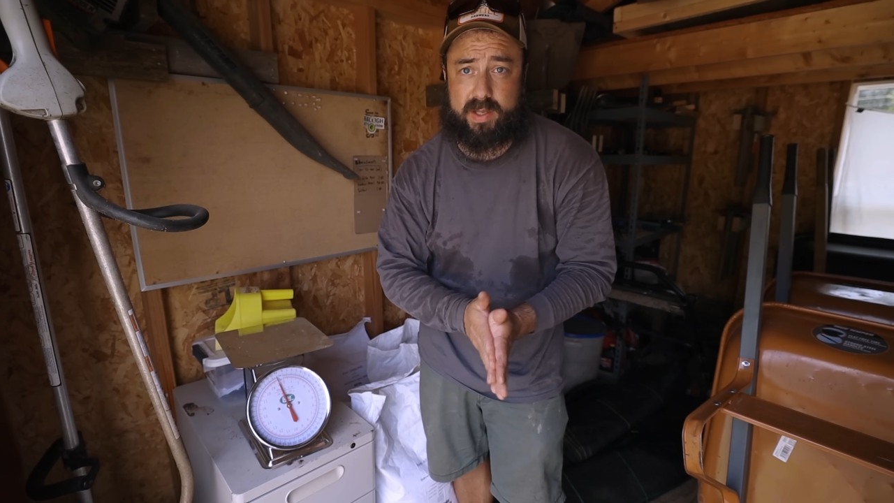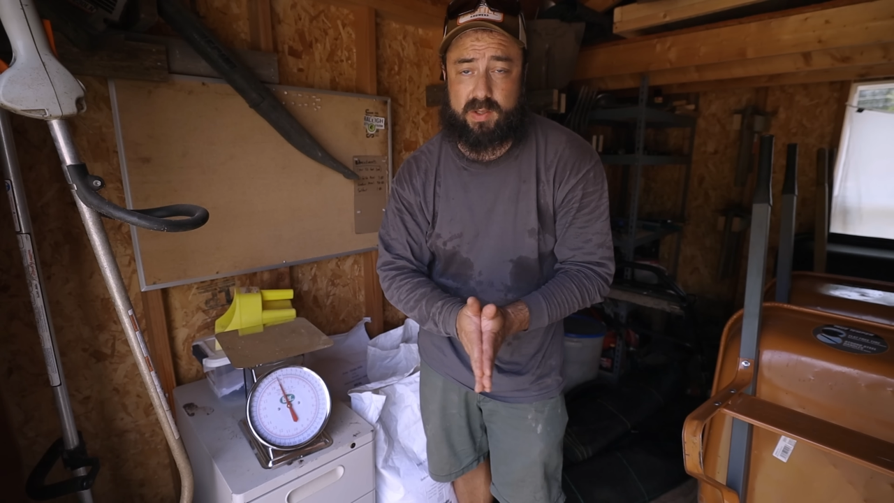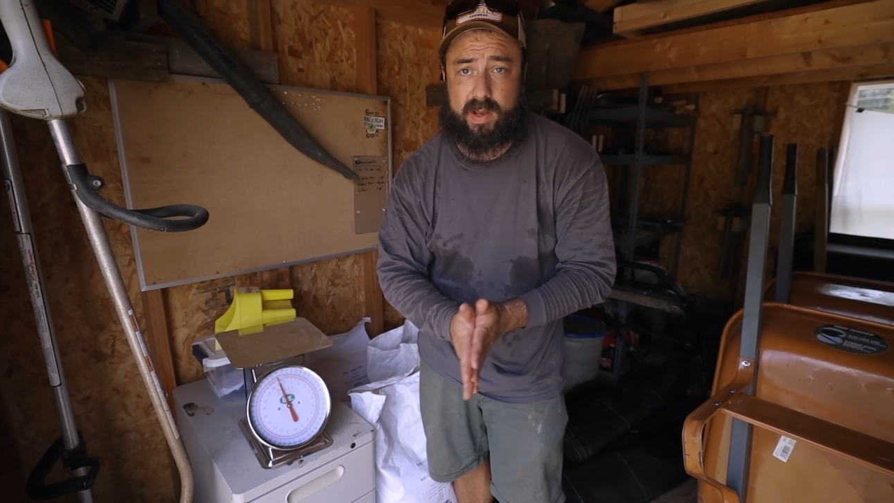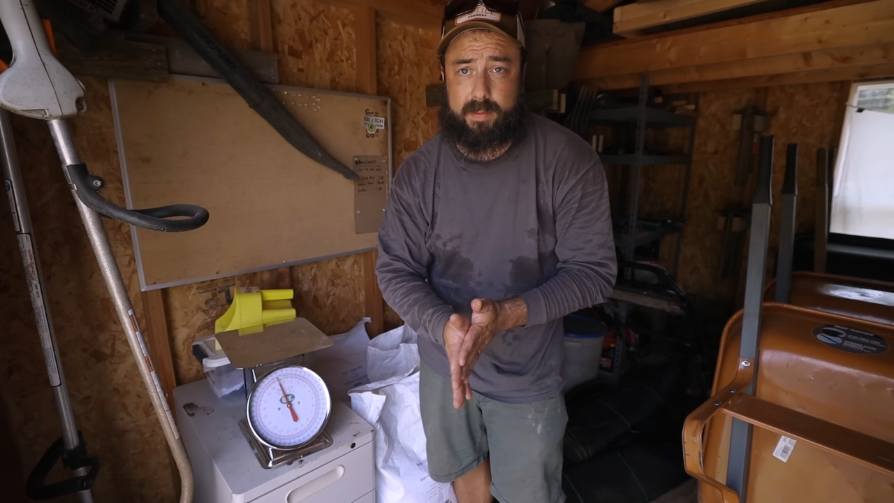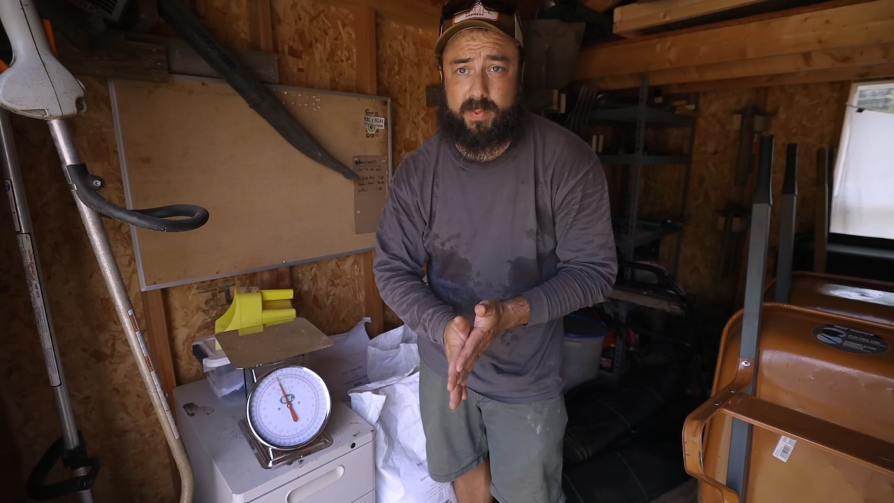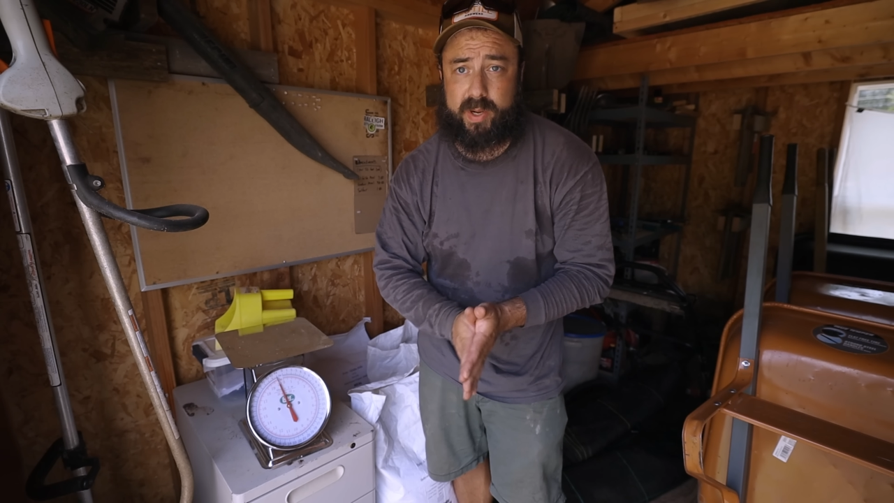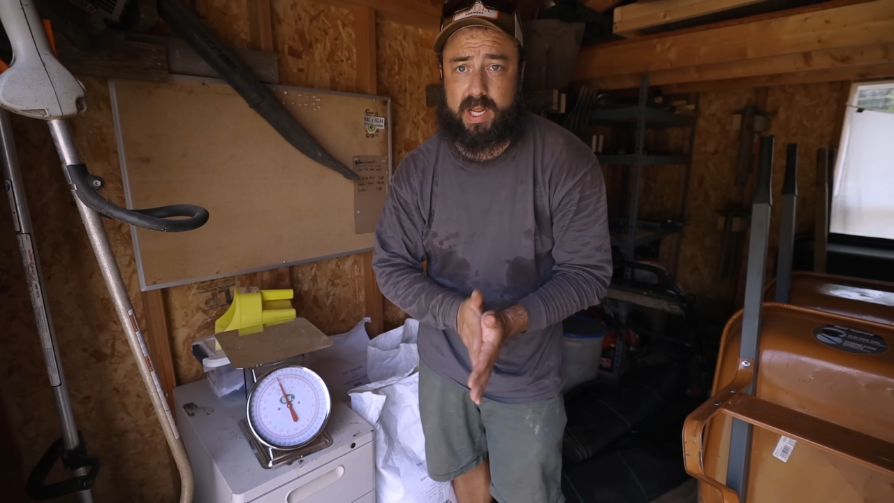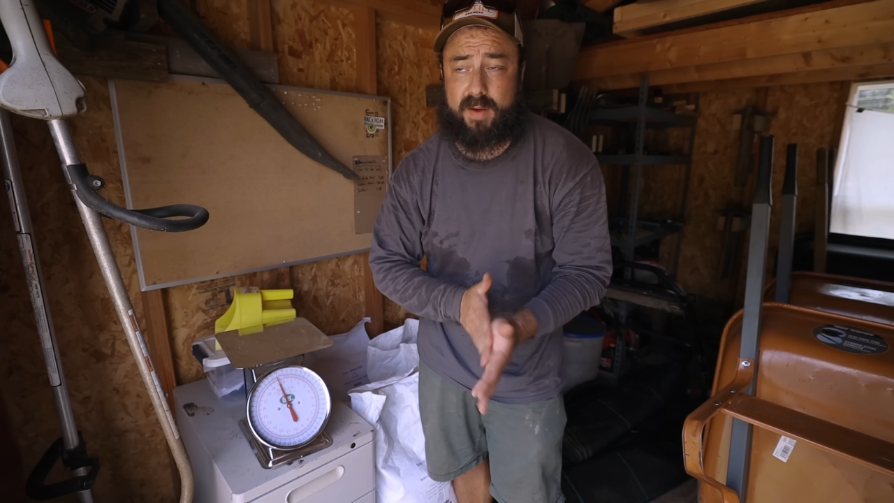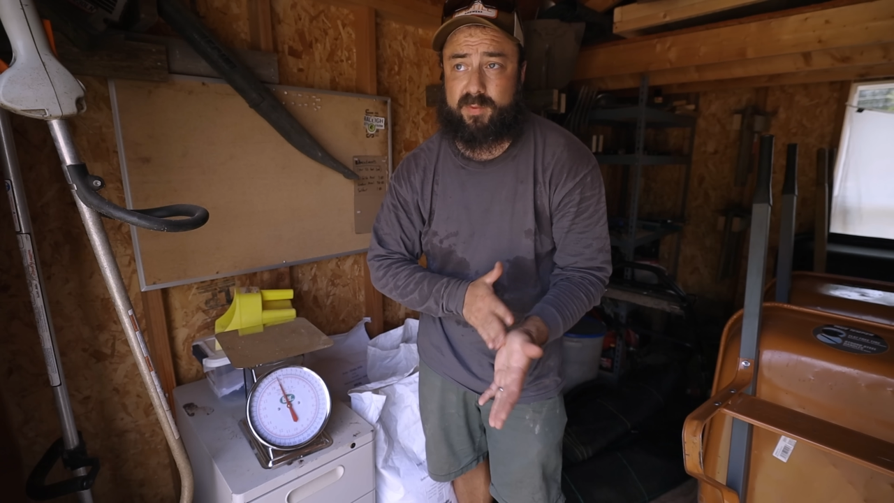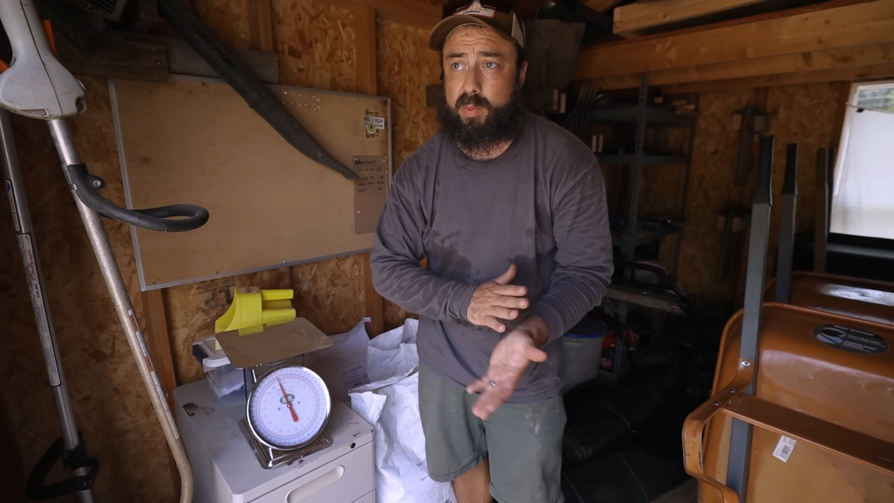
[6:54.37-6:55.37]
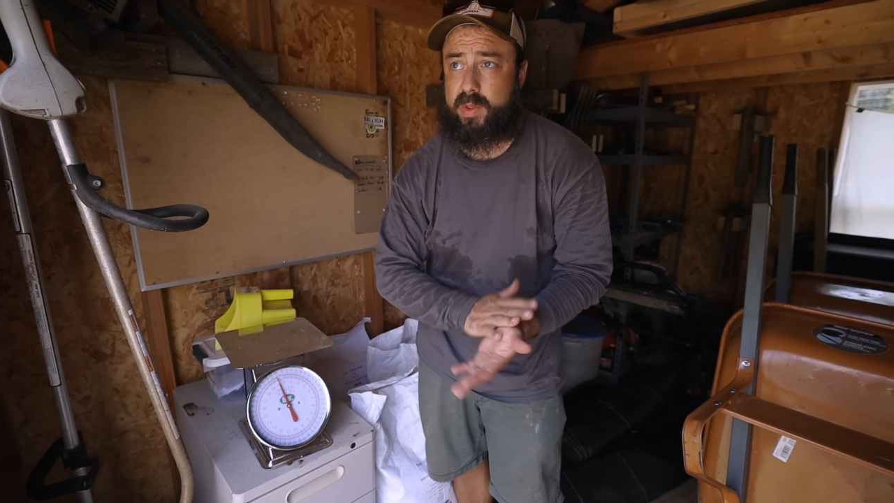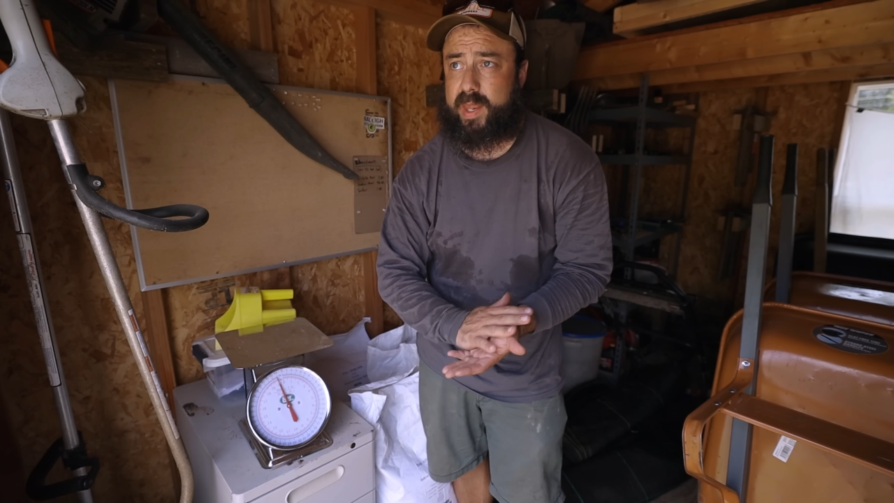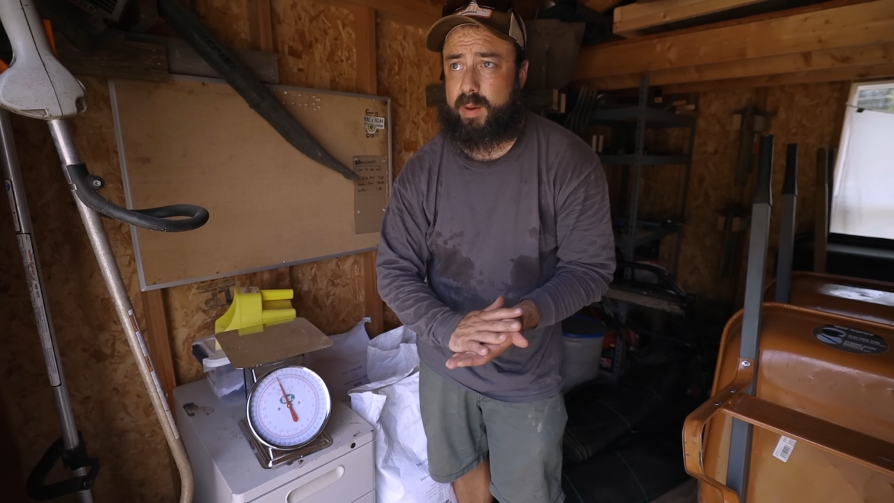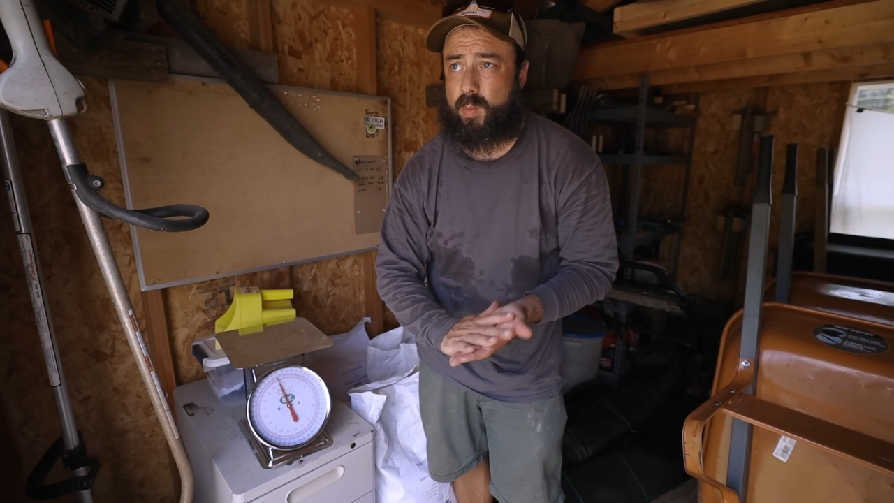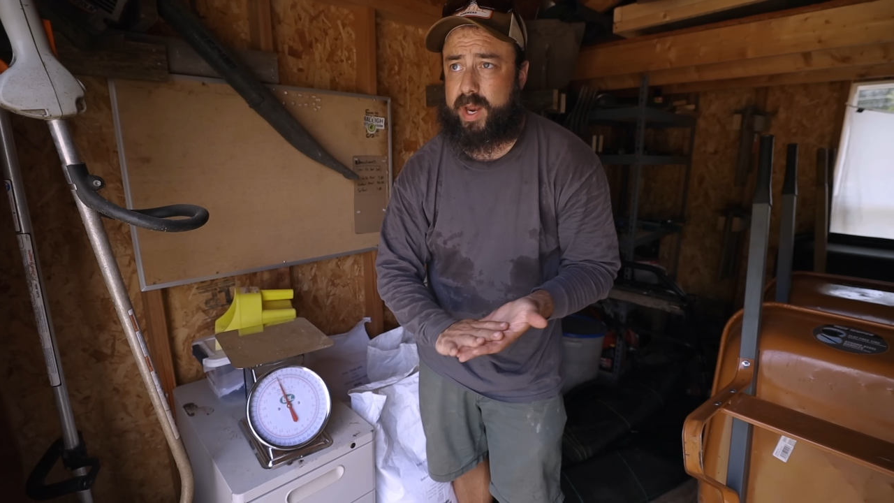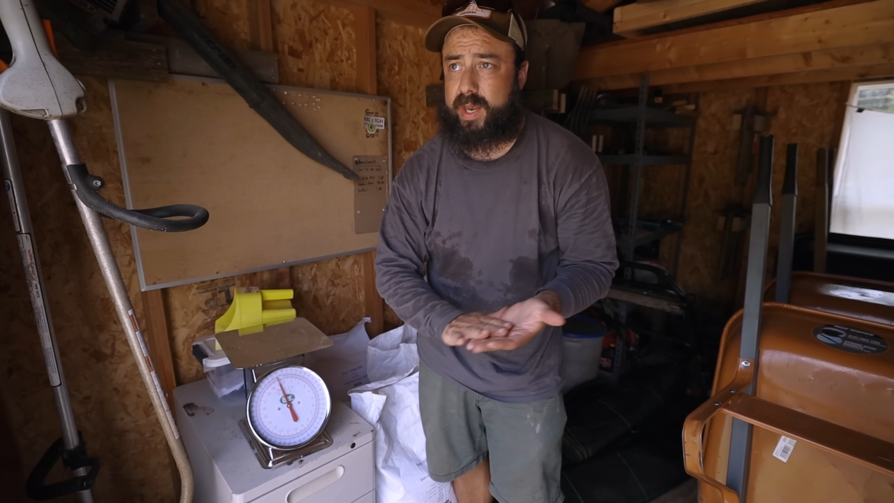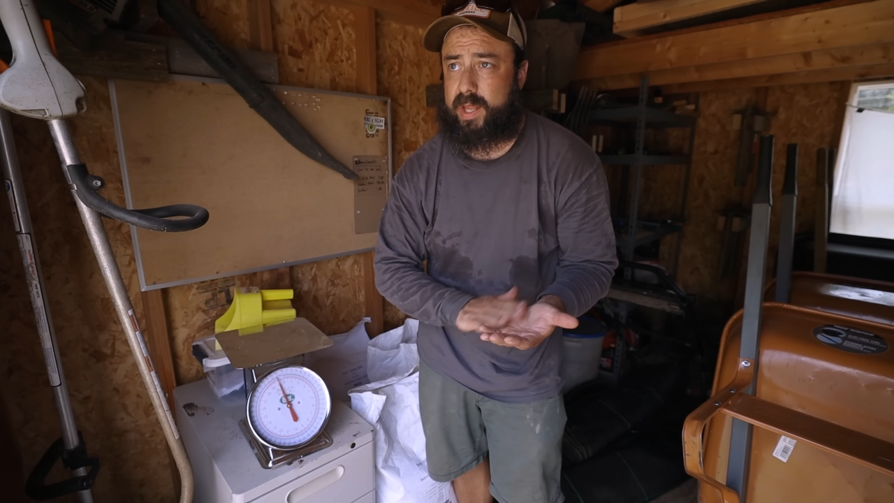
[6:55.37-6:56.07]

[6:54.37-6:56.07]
and so I'm pretty comfortable with it and what I